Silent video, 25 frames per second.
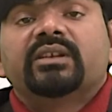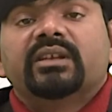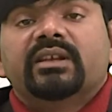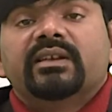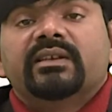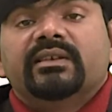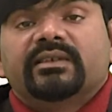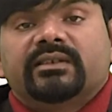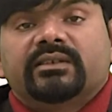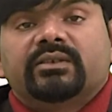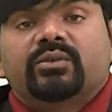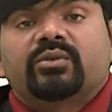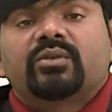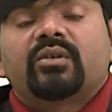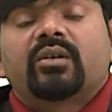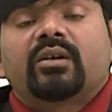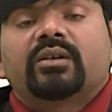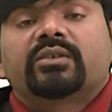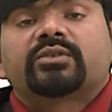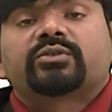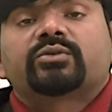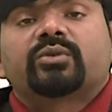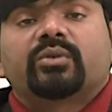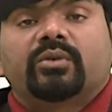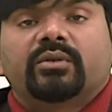is,
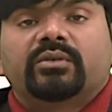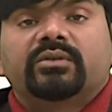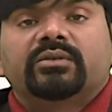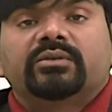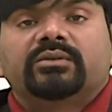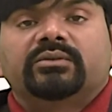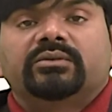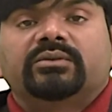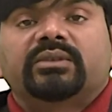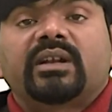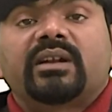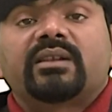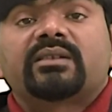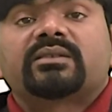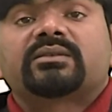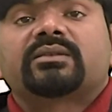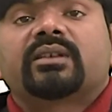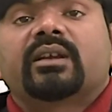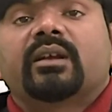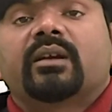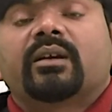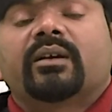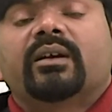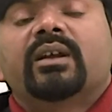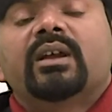so that is
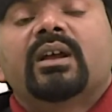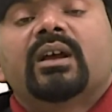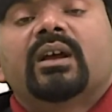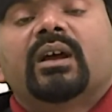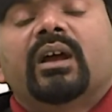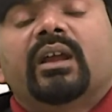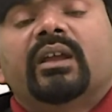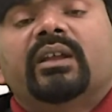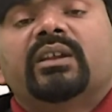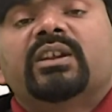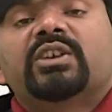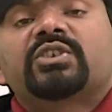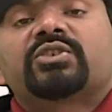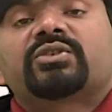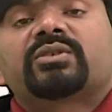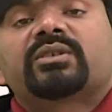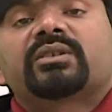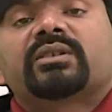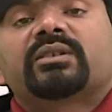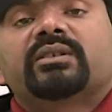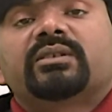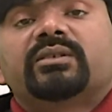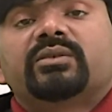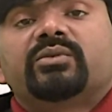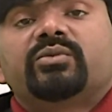the
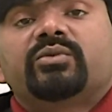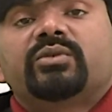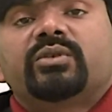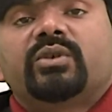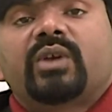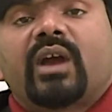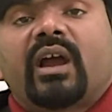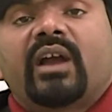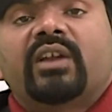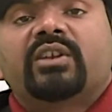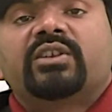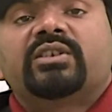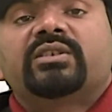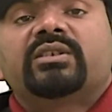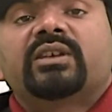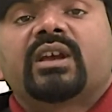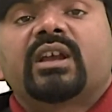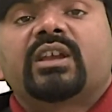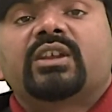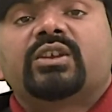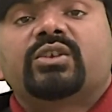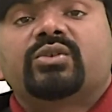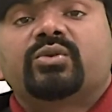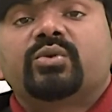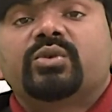initial idea
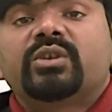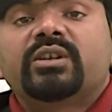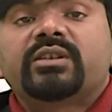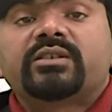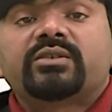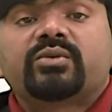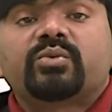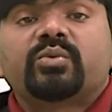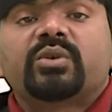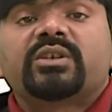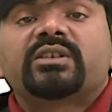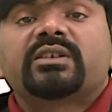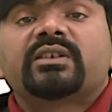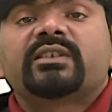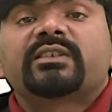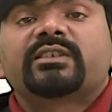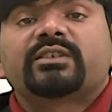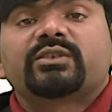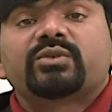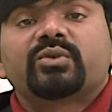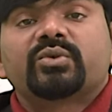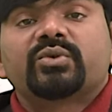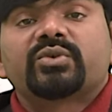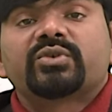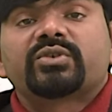unit which
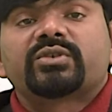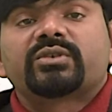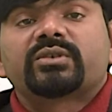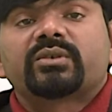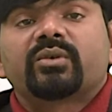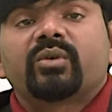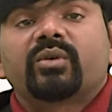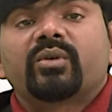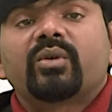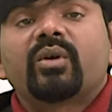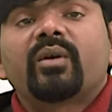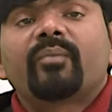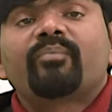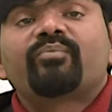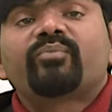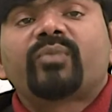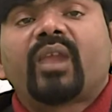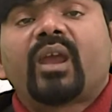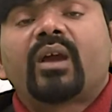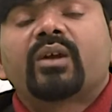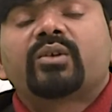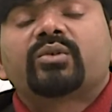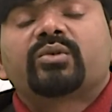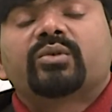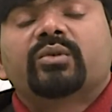is used
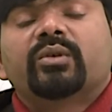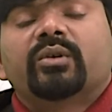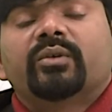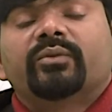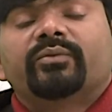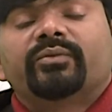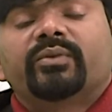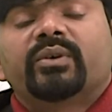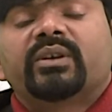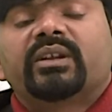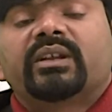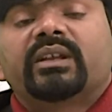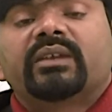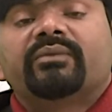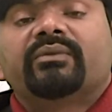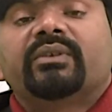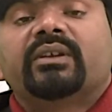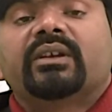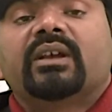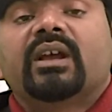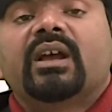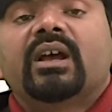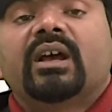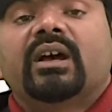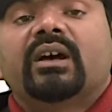for
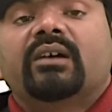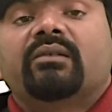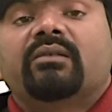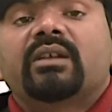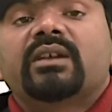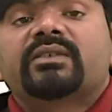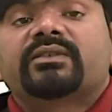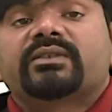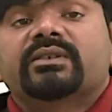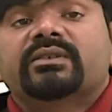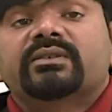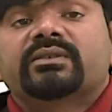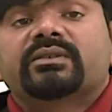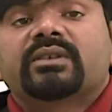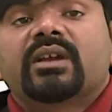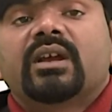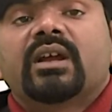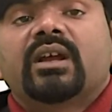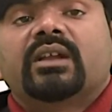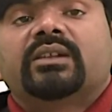giving reasons.